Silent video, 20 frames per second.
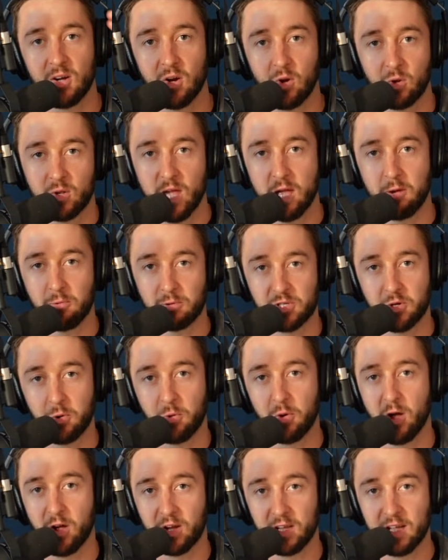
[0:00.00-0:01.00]
Okay, what's
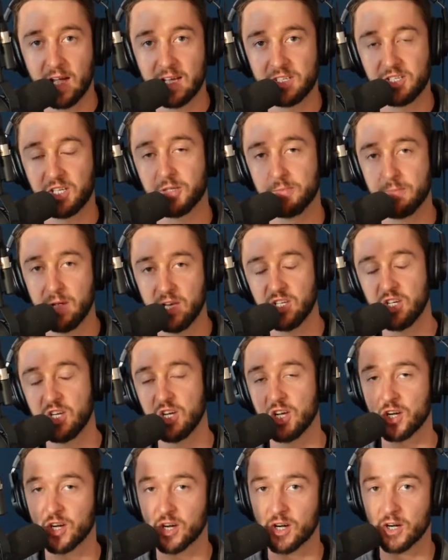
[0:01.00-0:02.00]
going on, guys? It's Mitch
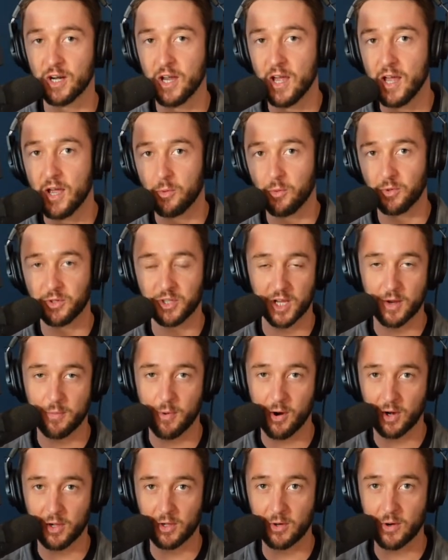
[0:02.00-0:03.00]
here with the
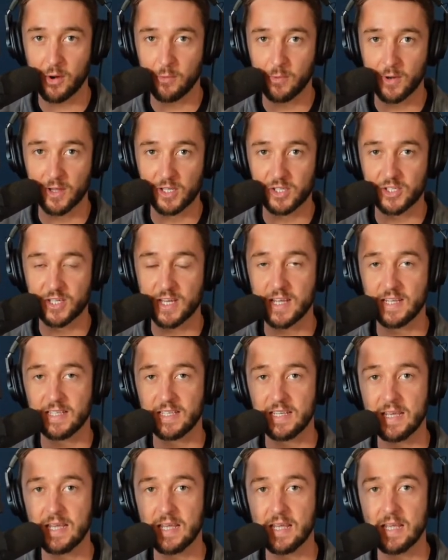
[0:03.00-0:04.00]
Cleary real estate
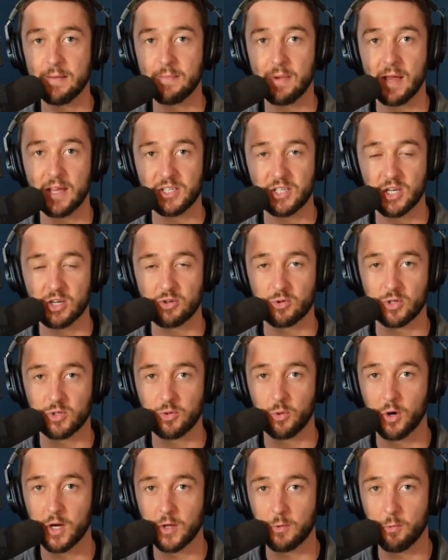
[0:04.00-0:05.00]
team and Century
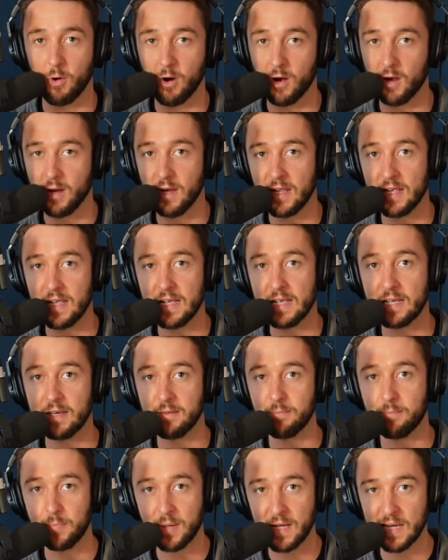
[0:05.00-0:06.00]
21
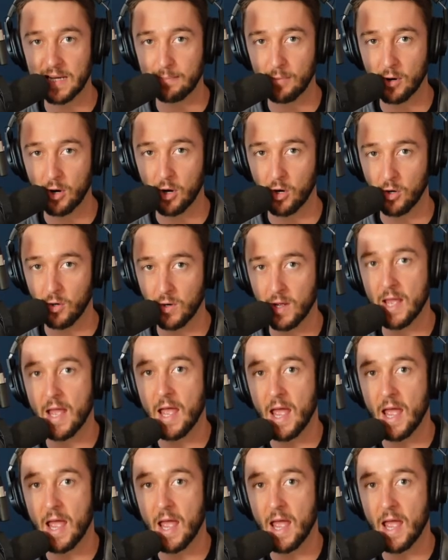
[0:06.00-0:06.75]
in Peterborough,